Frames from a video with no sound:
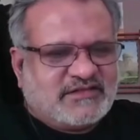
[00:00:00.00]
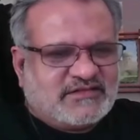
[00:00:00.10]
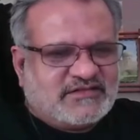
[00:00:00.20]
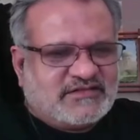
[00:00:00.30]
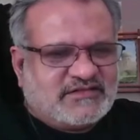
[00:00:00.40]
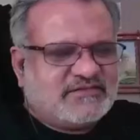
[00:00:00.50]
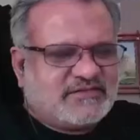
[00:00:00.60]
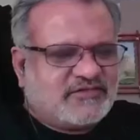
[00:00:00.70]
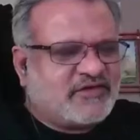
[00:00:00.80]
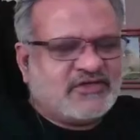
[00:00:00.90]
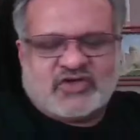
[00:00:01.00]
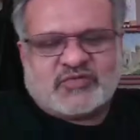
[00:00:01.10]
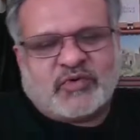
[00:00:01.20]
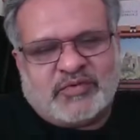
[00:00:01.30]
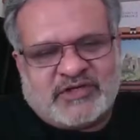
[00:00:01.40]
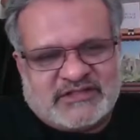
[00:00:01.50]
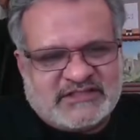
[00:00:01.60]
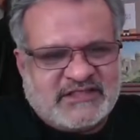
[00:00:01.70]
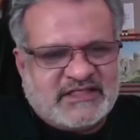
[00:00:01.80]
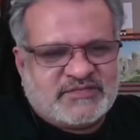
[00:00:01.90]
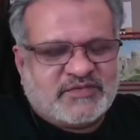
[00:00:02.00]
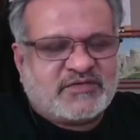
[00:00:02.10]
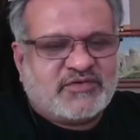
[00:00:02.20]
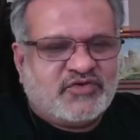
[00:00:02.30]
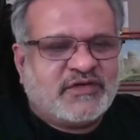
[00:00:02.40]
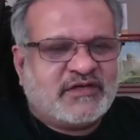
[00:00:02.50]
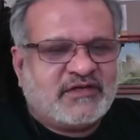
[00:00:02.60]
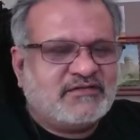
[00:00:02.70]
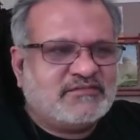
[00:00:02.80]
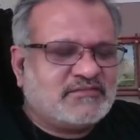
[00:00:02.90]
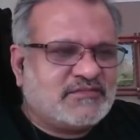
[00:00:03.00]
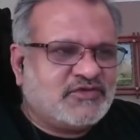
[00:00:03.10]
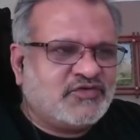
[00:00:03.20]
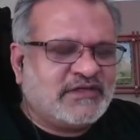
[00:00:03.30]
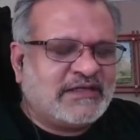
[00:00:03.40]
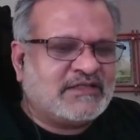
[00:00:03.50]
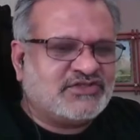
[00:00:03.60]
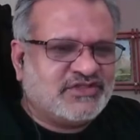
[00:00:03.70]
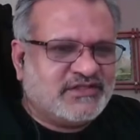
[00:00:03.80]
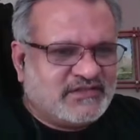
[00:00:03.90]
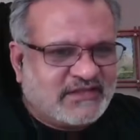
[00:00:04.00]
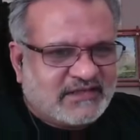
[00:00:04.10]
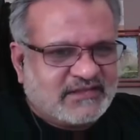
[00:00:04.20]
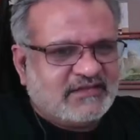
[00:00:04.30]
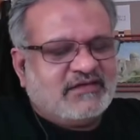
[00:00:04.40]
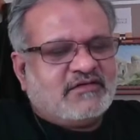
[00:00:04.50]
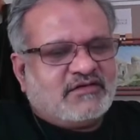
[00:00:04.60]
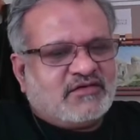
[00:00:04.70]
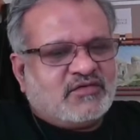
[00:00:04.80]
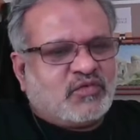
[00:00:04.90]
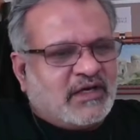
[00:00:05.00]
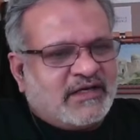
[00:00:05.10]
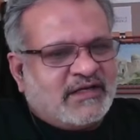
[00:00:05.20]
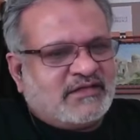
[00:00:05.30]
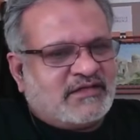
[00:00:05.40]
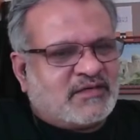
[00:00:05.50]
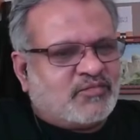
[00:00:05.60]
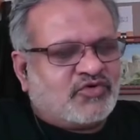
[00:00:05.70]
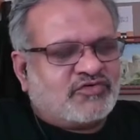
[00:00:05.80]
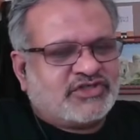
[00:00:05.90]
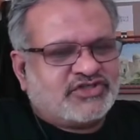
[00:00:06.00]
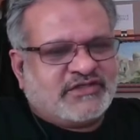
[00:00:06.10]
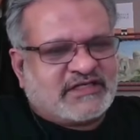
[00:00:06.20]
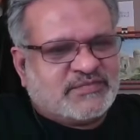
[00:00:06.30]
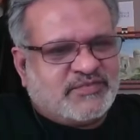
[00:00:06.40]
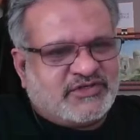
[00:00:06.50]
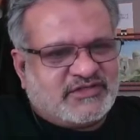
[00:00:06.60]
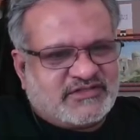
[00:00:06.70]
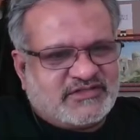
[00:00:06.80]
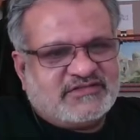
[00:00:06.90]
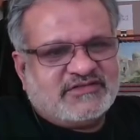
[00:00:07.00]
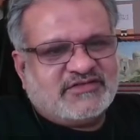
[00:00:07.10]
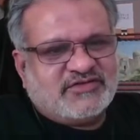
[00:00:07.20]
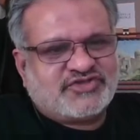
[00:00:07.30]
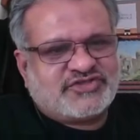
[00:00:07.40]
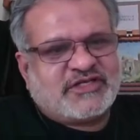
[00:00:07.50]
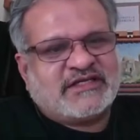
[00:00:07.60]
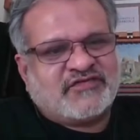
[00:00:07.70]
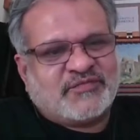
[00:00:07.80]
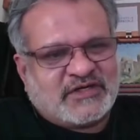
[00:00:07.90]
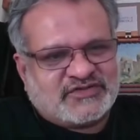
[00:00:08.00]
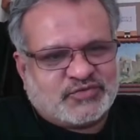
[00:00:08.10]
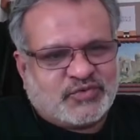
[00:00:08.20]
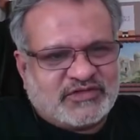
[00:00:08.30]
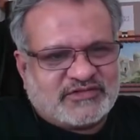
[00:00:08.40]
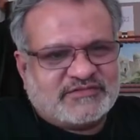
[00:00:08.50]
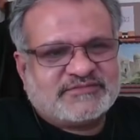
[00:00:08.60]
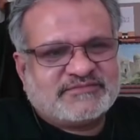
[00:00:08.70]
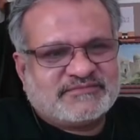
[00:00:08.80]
is a, okay, not popular these days, but you can do an analogy that why there are more Russian experts who study different parts of the world,